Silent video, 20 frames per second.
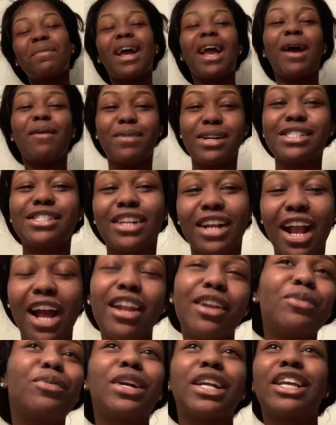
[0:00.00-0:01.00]
eyebrows are kind
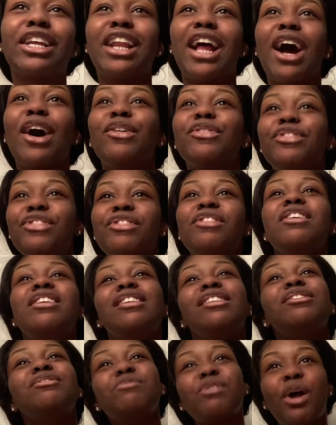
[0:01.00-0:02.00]
of working out. Yeah,
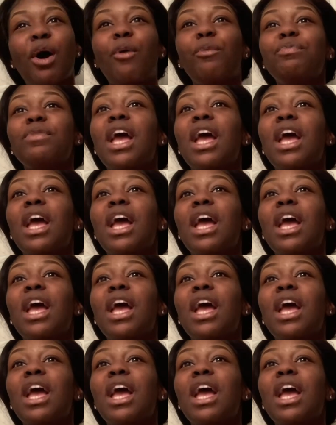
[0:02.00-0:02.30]
you know,